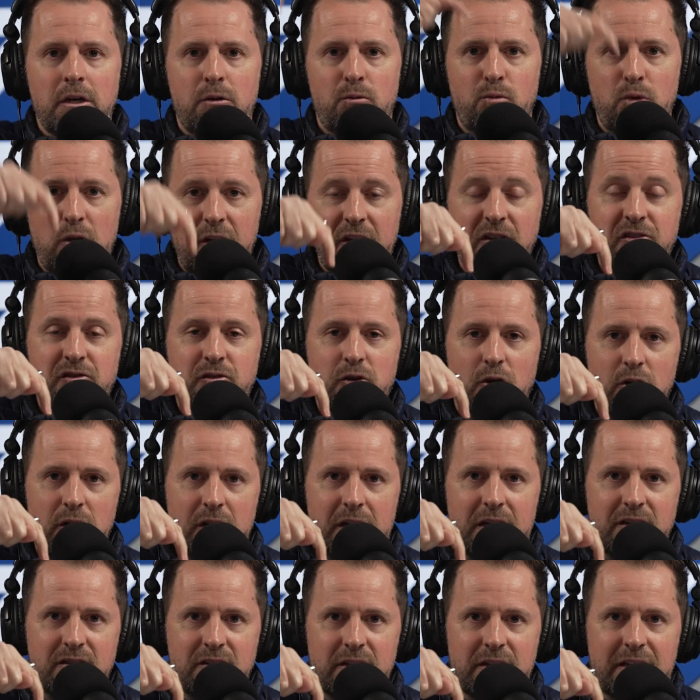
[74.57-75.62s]
really
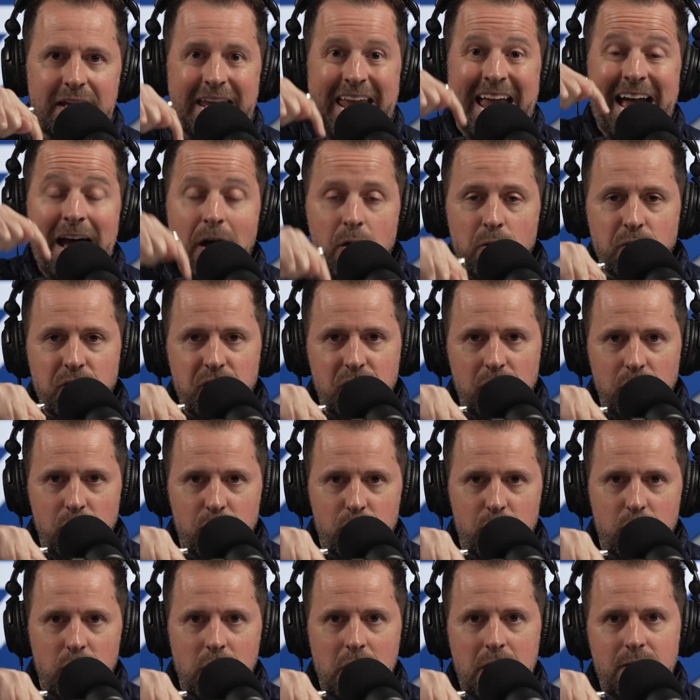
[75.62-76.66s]
started as a
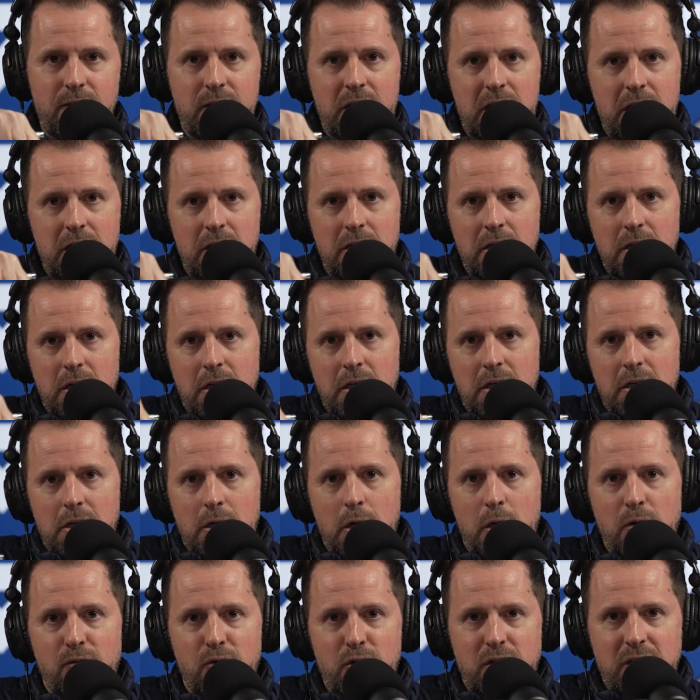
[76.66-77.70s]
counselor and then
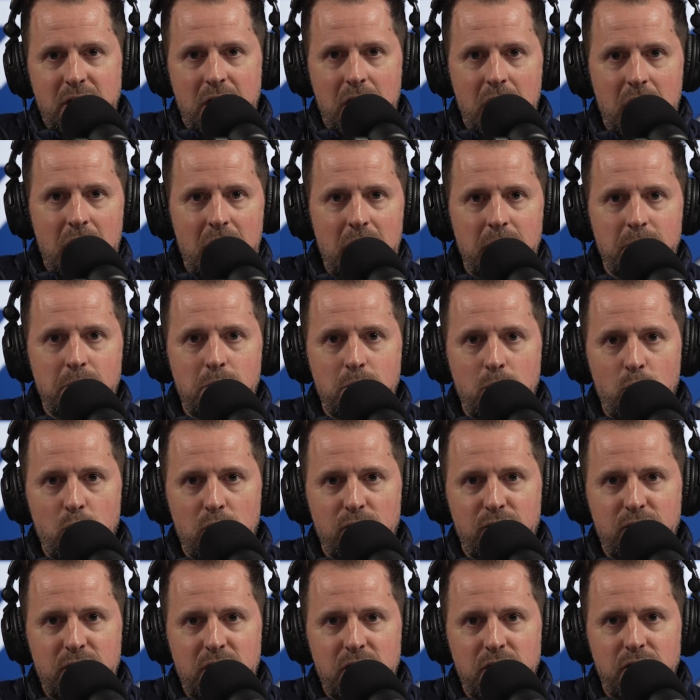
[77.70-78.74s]
over time
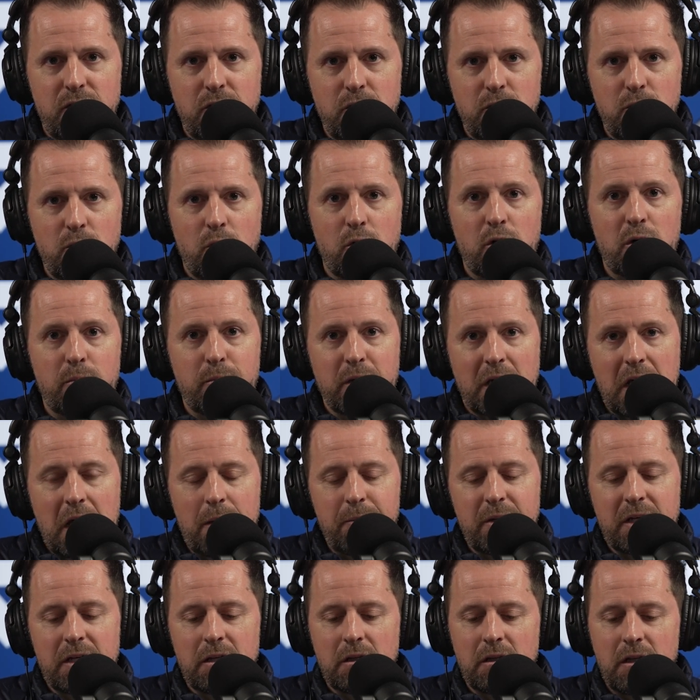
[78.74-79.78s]
morphed into her
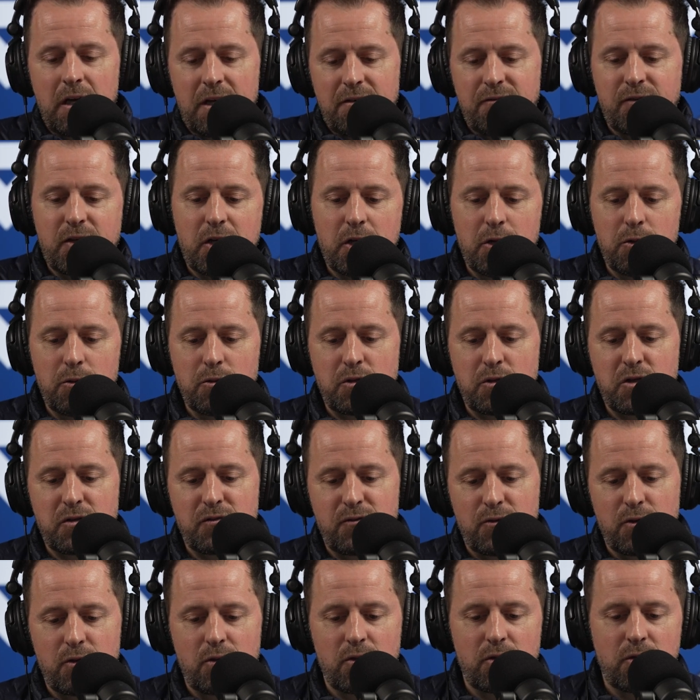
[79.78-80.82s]
becoming a life coach
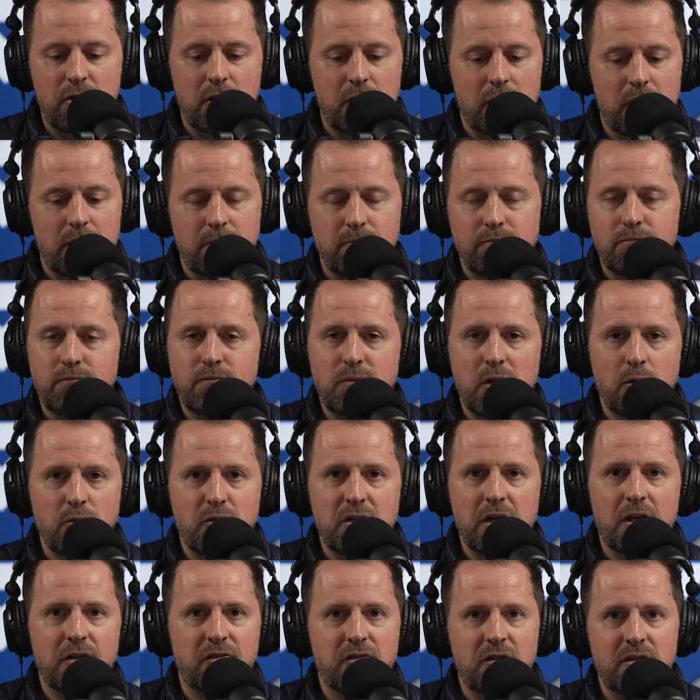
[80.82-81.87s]
for
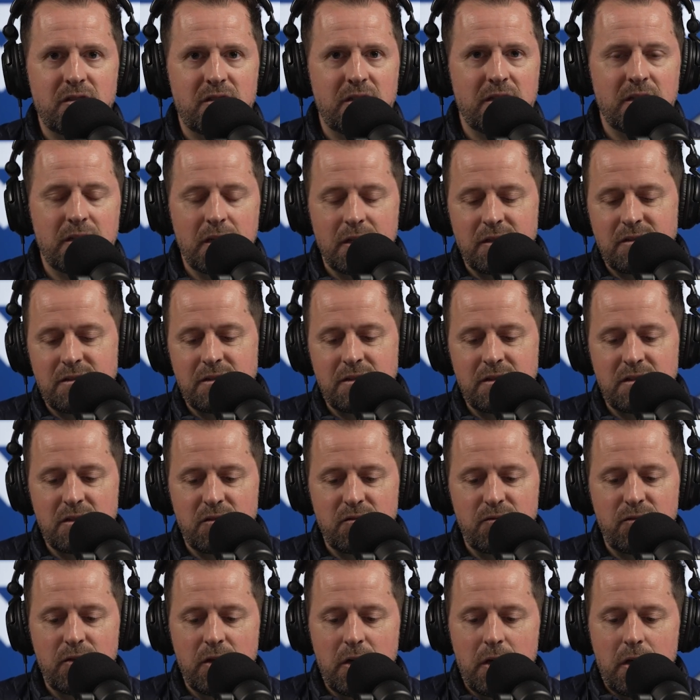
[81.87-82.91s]
dozens and dozens
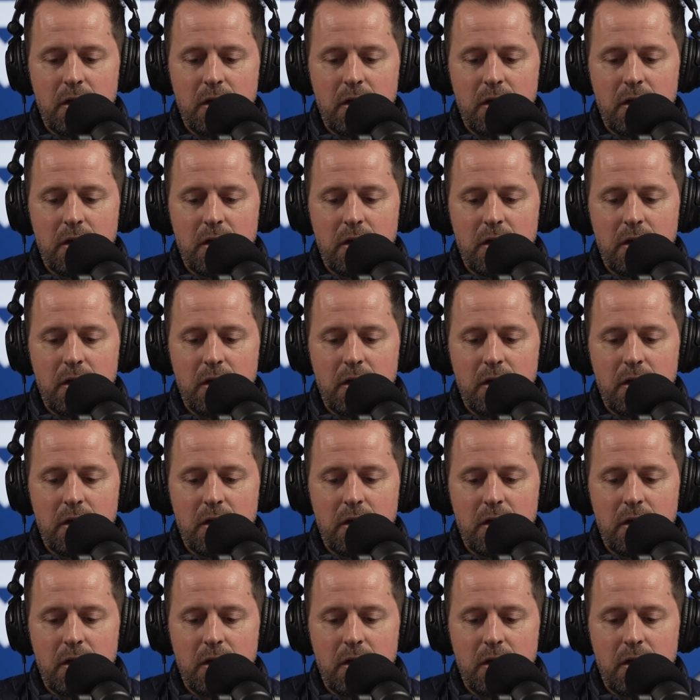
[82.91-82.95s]
of